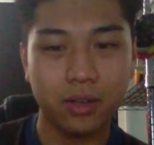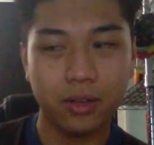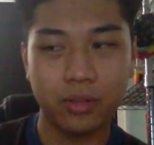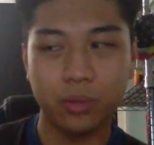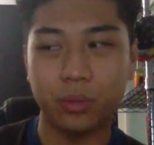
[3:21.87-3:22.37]

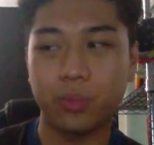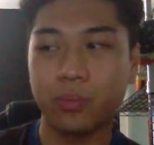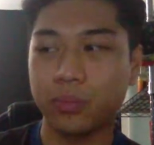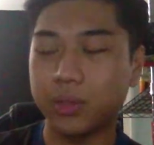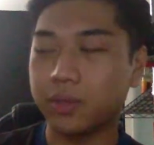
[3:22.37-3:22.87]
the
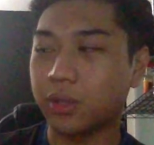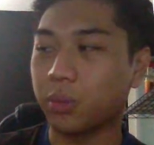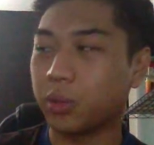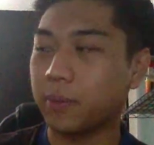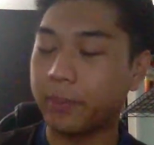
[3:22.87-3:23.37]
use of the
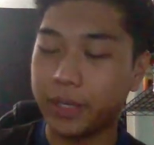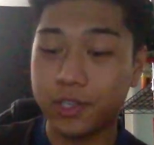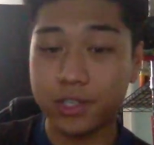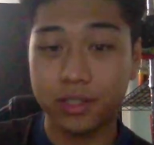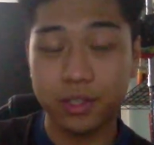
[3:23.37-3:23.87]
word
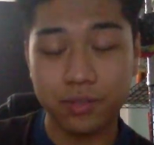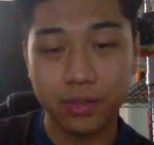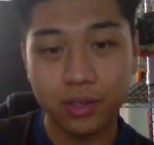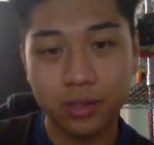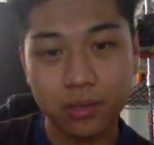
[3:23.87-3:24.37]
bitch in this
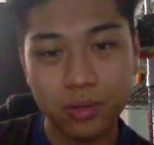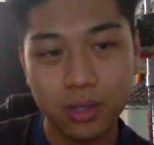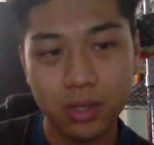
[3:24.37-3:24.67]
video